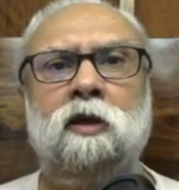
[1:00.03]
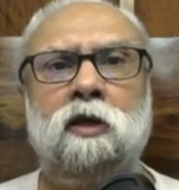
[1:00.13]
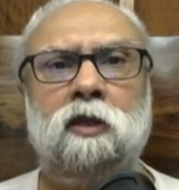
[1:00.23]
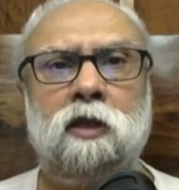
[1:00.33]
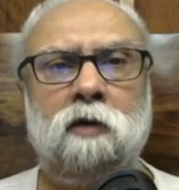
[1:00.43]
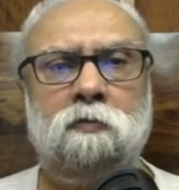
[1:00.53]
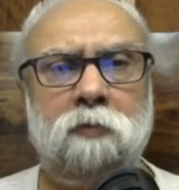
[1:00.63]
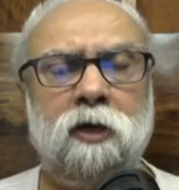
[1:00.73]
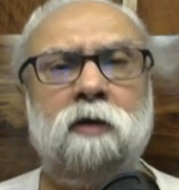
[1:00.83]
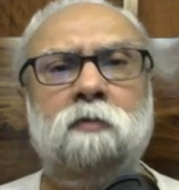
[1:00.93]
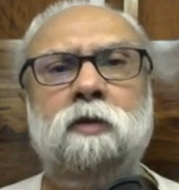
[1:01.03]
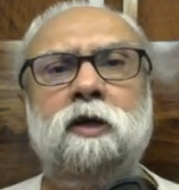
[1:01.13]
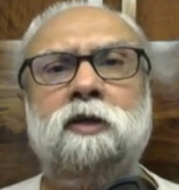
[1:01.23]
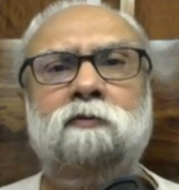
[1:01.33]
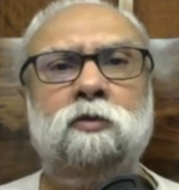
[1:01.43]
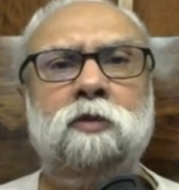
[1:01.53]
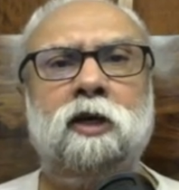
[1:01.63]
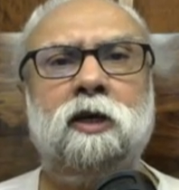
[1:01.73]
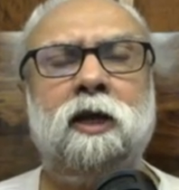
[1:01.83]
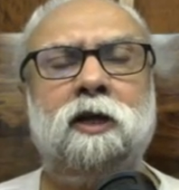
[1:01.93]
The pin numbers have to be
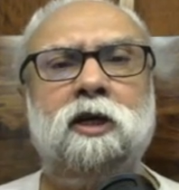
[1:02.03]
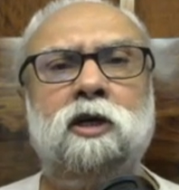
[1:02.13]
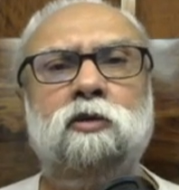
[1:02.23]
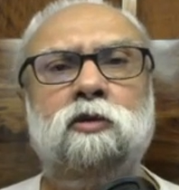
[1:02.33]
connected to the